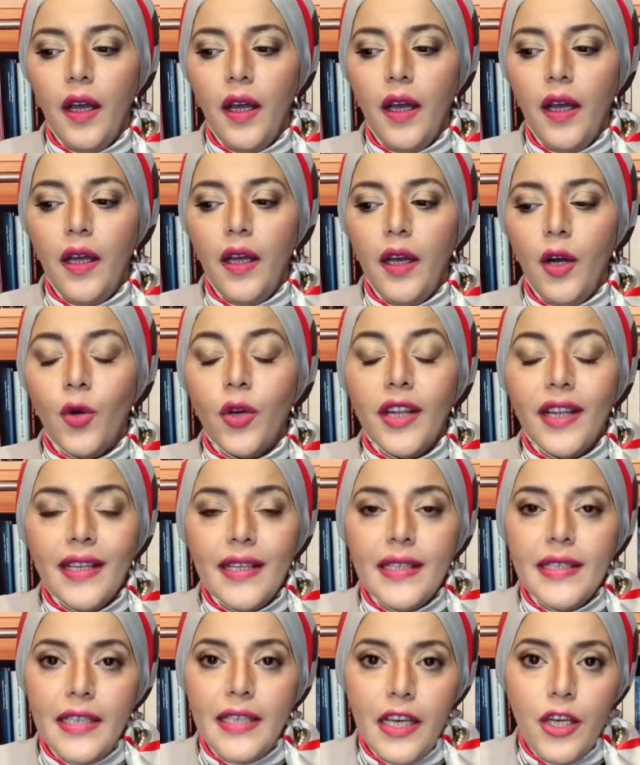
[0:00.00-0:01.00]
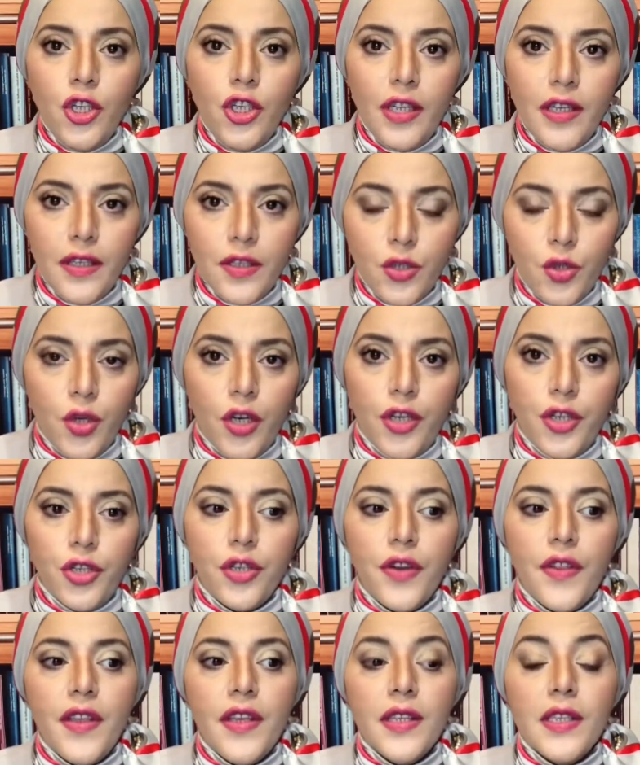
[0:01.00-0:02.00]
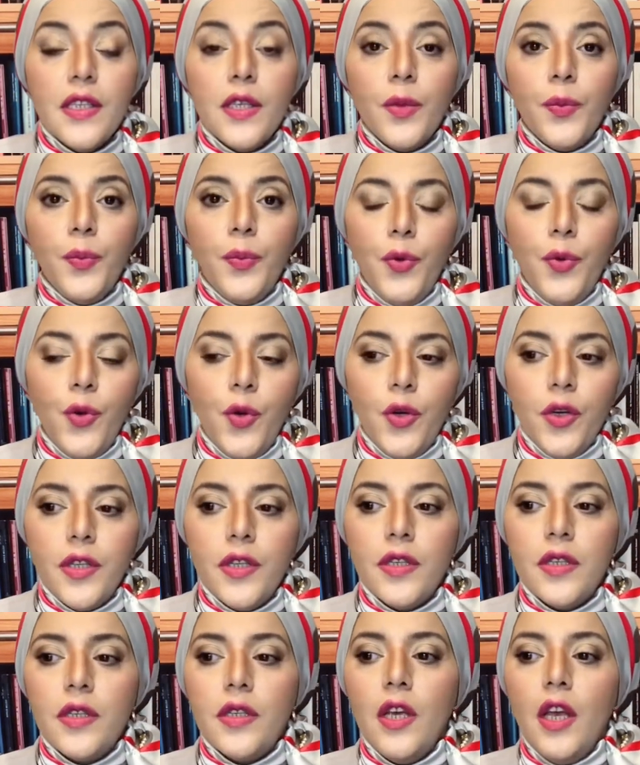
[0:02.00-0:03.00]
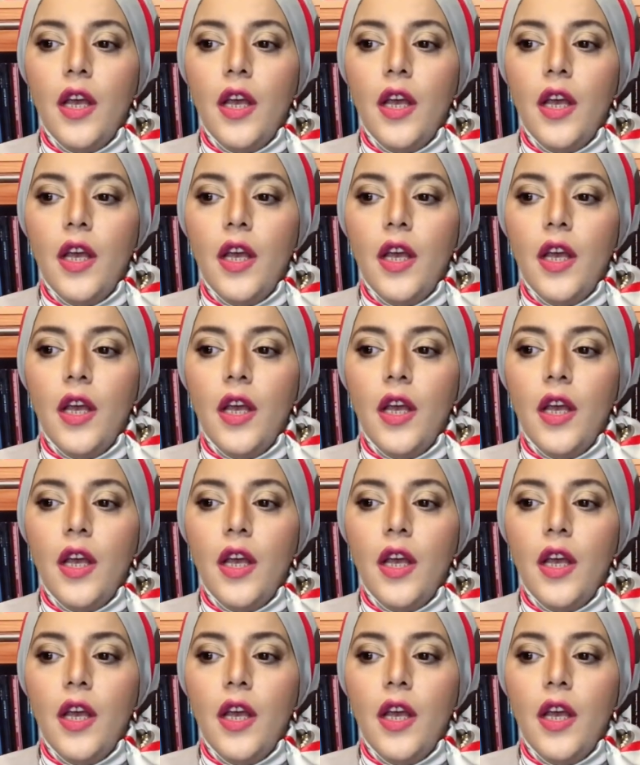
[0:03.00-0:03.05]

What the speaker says: organizational structure that supports